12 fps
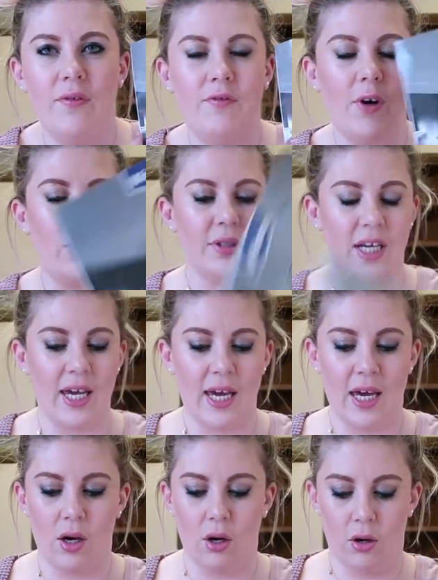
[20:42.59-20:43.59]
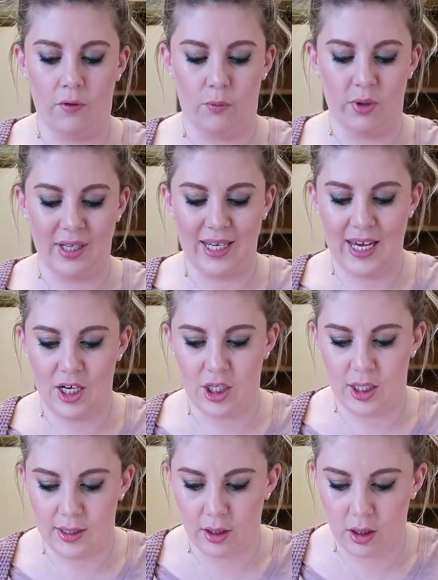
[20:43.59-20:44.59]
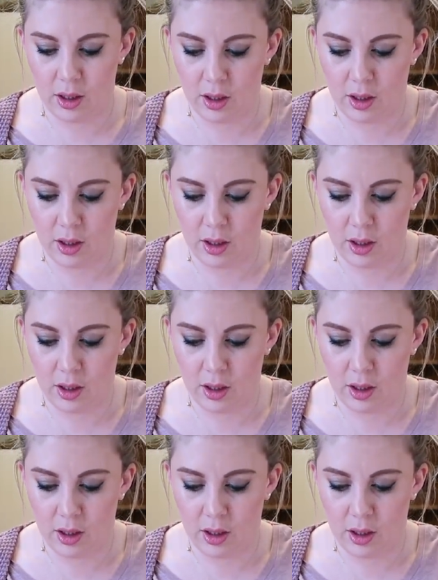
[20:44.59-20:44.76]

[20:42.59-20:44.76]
folder here of what the kitchen's going